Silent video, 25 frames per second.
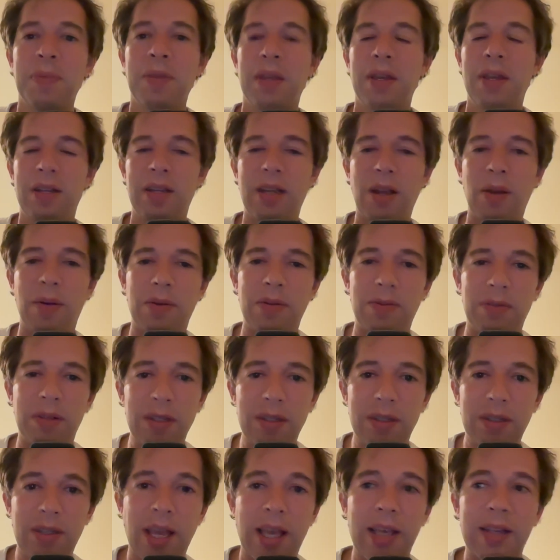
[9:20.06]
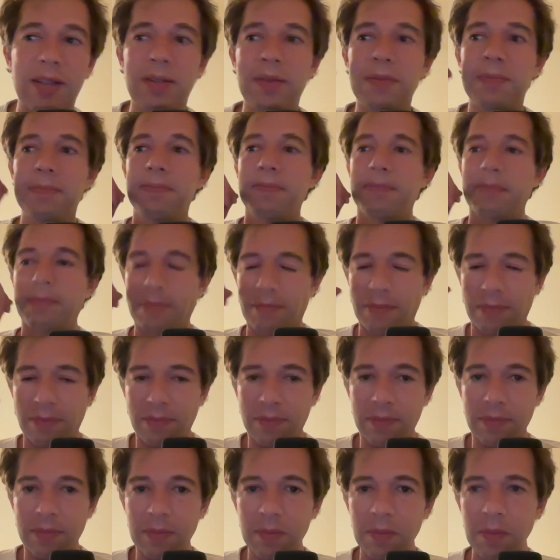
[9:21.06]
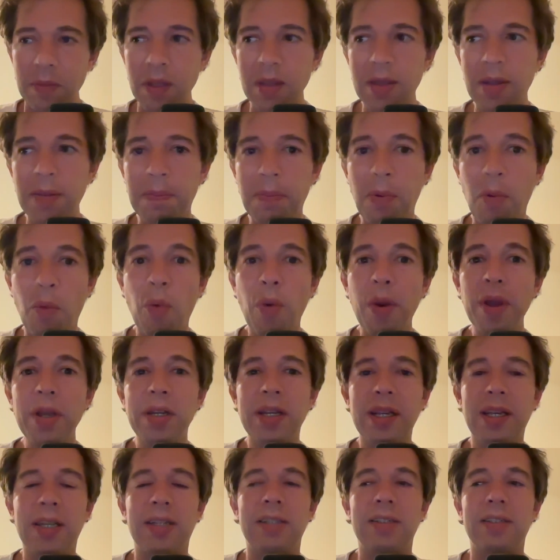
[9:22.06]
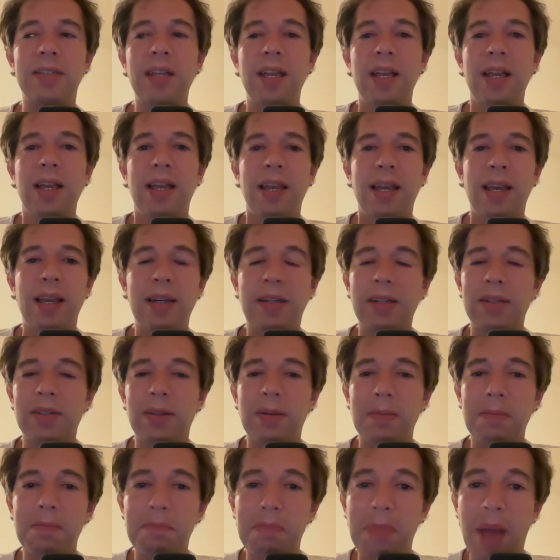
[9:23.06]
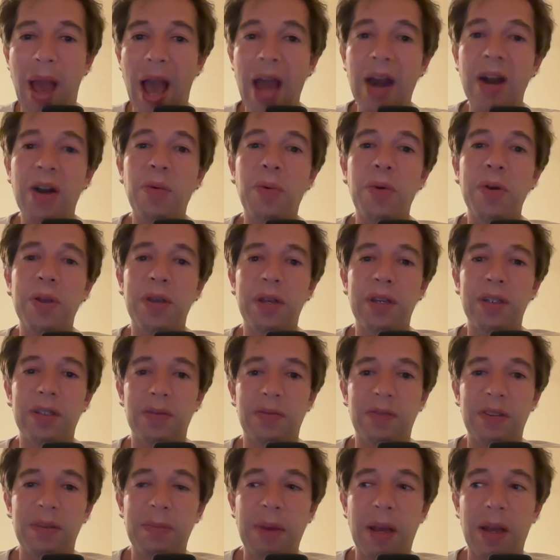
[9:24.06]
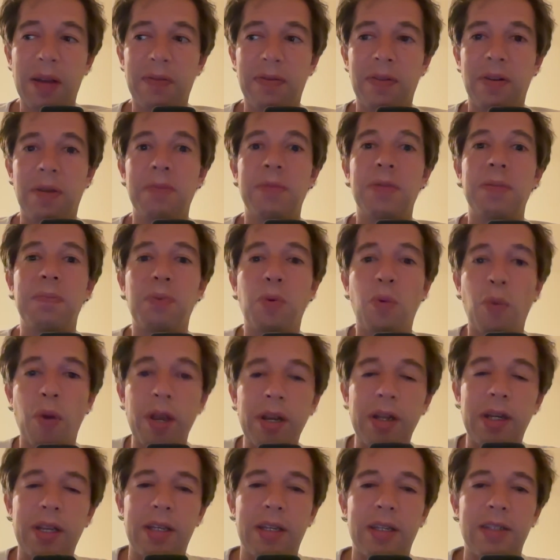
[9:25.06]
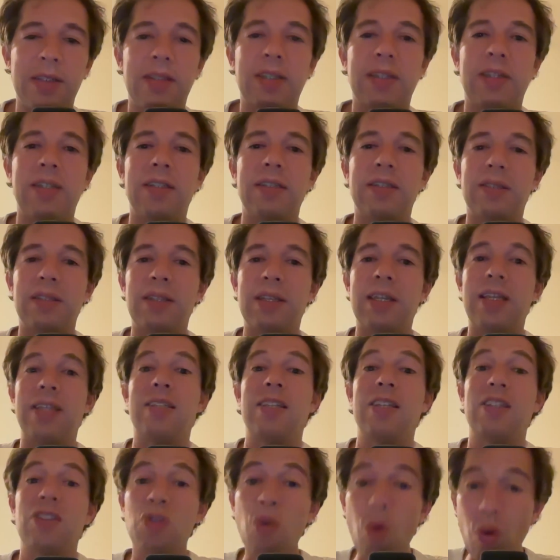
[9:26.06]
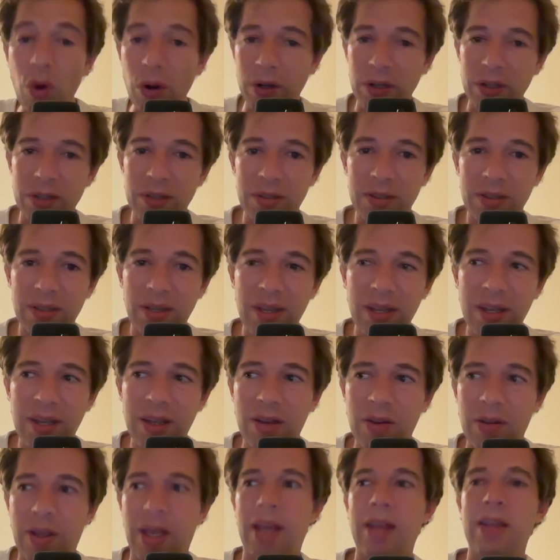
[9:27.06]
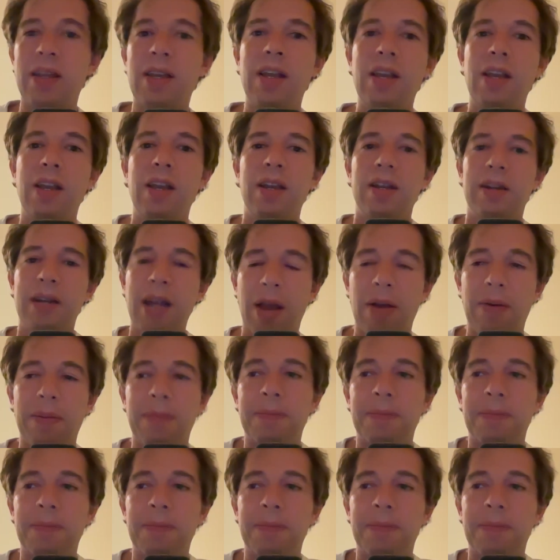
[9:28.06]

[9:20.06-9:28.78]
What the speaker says: Now, in this case, the point is, it doesn't matter where you get your feedback from. The point is it yours? Okay. Now,